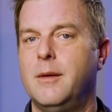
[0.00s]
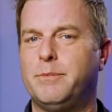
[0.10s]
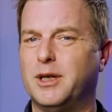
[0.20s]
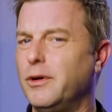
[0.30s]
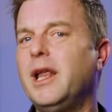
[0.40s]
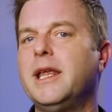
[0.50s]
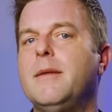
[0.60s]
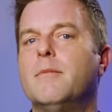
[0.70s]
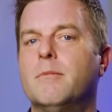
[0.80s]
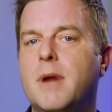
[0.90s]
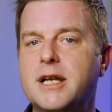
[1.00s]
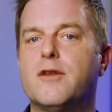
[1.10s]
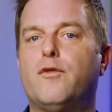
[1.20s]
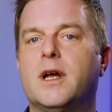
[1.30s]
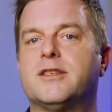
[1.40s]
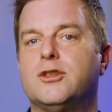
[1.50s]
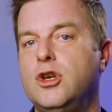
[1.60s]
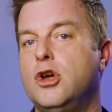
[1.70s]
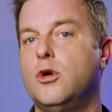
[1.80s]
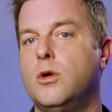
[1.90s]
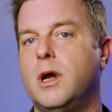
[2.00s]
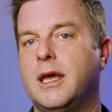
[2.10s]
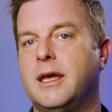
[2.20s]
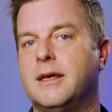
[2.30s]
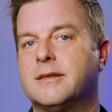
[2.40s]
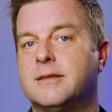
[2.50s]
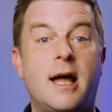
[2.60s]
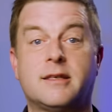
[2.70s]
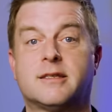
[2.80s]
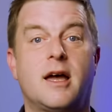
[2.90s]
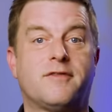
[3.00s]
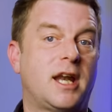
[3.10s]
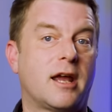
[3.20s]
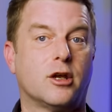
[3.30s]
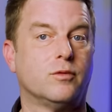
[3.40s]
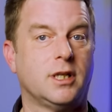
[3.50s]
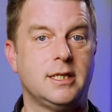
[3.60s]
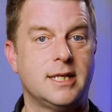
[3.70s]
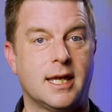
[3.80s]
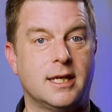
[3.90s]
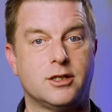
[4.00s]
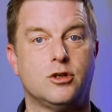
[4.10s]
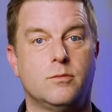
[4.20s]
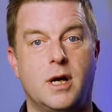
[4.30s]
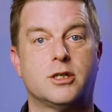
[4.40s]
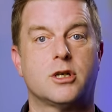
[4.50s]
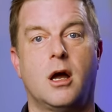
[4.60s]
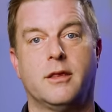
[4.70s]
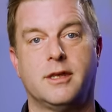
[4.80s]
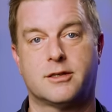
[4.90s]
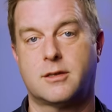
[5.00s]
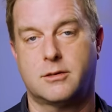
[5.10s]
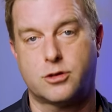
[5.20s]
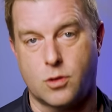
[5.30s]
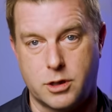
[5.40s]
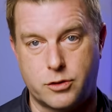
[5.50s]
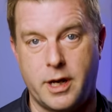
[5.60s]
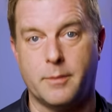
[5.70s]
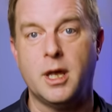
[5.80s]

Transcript: But really, much of what's new is not stuff that I could really dig into much on this short trip.